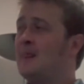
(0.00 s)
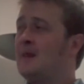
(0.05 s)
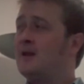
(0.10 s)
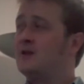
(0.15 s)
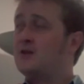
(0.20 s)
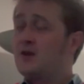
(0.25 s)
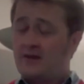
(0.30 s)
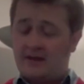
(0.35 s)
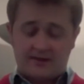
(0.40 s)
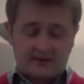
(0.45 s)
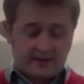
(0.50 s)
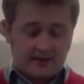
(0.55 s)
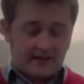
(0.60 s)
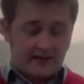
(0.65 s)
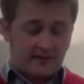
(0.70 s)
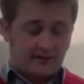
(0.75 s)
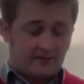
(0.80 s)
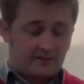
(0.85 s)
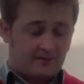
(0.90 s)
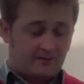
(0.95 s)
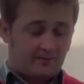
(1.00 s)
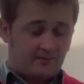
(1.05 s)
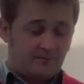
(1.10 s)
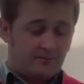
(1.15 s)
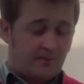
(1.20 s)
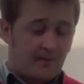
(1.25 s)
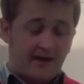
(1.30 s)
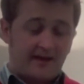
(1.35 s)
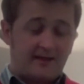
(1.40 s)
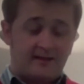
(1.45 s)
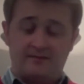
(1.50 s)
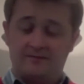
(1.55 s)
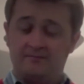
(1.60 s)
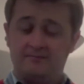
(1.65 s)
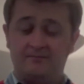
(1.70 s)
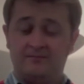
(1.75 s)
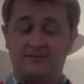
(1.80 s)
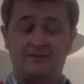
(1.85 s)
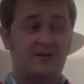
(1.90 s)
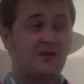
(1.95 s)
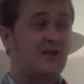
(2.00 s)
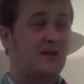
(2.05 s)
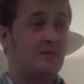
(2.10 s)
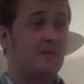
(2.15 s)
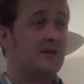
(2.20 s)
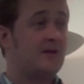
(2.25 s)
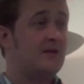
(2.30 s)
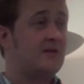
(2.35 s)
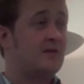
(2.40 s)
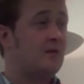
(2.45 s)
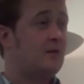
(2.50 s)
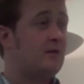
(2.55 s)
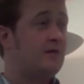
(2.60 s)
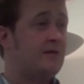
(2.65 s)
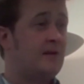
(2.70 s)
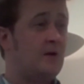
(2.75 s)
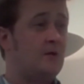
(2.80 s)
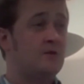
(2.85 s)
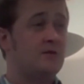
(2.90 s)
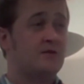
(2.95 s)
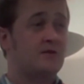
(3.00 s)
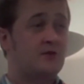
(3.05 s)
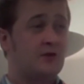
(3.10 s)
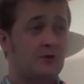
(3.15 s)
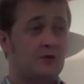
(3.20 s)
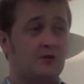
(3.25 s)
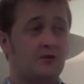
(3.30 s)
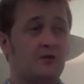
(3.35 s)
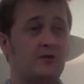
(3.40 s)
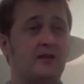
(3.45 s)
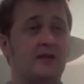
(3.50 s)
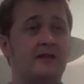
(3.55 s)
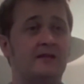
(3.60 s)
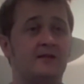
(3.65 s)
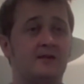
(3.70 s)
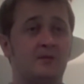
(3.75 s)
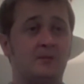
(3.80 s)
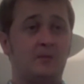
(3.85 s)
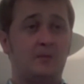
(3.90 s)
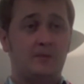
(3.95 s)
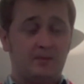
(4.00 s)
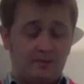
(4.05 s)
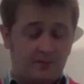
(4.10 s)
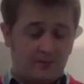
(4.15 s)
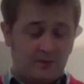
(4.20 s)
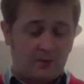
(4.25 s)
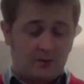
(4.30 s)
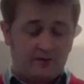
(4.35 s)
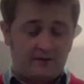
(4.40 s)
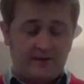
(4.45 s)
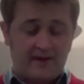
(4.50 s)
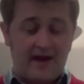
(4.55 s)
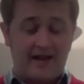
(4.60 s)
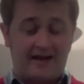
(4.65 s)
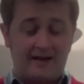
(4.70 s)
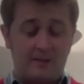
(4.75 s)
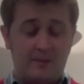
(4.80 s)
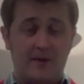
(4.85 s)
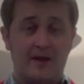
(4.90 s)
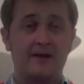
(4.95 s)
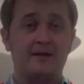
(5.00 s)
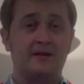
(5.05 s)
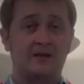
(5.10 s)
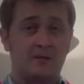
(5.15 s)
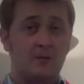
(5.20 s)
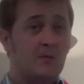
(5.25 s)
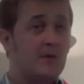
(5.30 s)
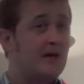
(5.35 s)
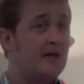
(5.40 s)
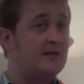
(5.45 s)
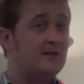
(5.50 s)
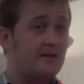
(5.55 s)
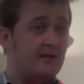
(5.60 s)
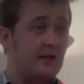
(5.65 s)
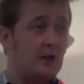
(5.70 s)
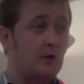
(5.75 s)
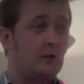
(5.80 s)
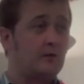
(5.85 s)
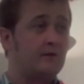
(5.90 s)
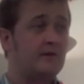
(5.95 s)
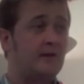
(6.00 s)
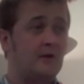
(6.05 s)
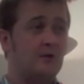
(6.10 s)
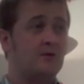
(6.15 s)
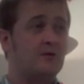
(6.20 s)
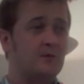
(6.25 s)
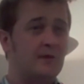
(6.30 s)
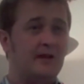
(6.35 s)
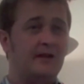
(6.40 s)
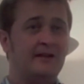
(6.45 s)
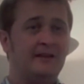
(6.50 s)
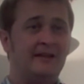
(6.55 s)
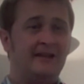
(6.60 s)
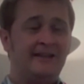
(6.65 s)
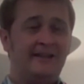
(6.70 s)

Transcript: So they started making similar sort of phones, touchscreens, fairly big compared to the old phones, where